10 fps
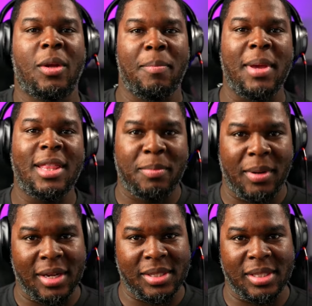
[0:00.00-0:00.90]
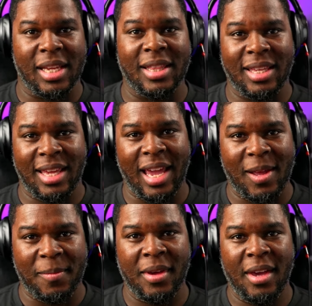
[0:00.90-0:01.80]
you can beat the bosses in the
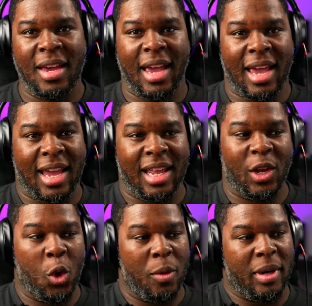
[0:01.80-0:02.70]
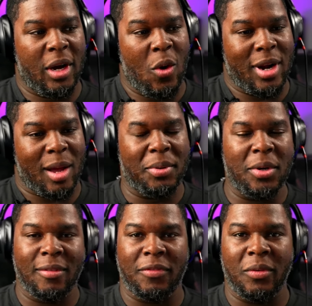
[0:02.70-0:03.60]
game. And lo and behold, I
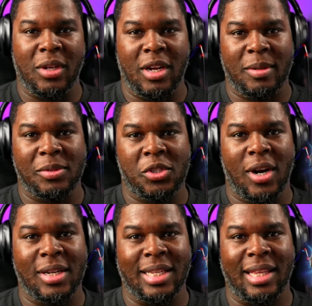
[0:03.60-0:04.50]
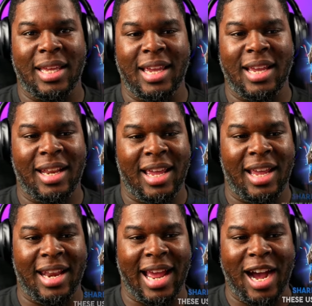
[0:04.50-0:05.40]
pulled a few um, at the end,
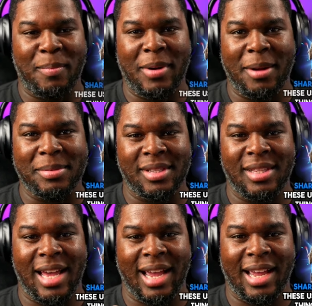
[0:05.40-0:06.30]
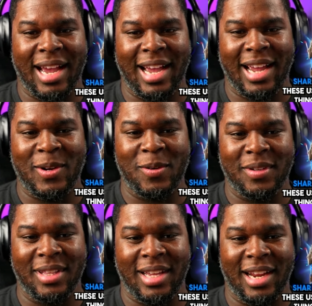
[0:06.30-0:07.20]
and out pops that guy
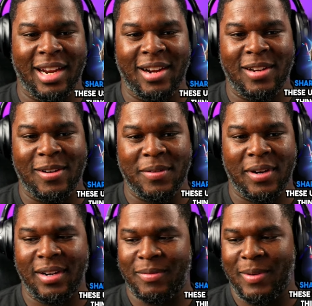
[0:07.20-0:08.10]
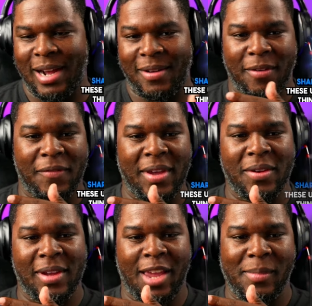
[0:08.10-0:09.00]
over there. Over, wow, the
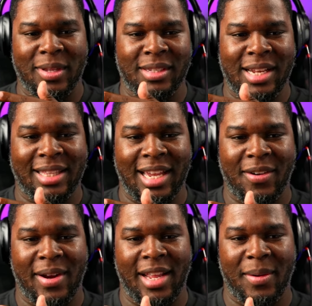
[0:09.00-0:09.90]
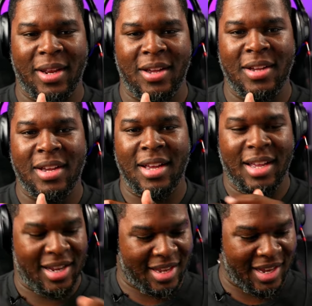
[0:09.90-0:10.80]
finger game is not that great. There you go, that